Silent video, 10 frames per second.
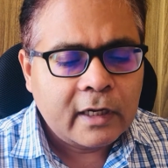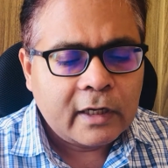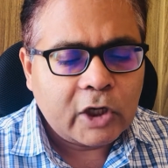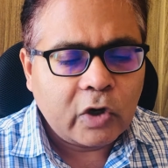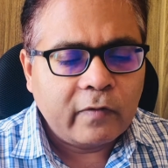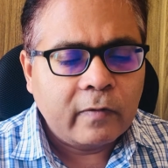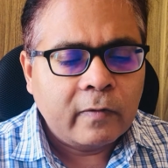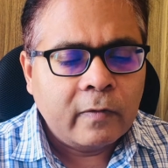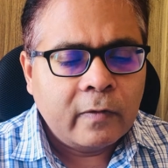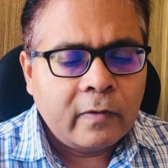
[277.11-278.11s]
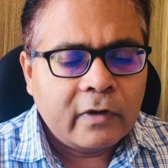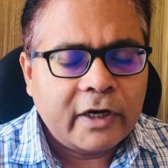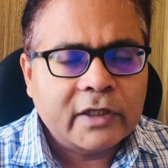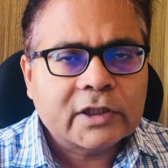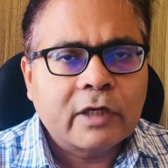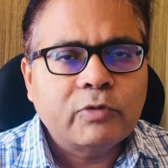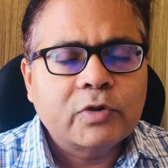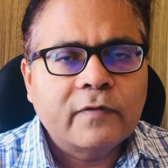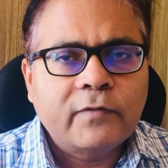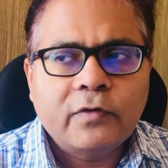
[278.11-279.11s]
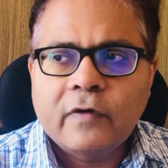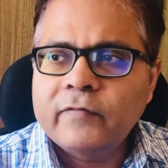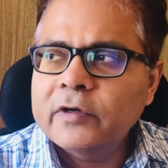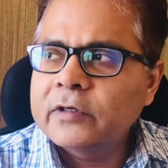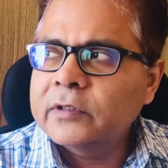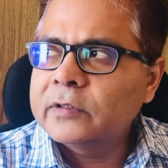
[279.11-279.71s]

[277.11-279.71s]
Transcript: Now, let us come to the view of the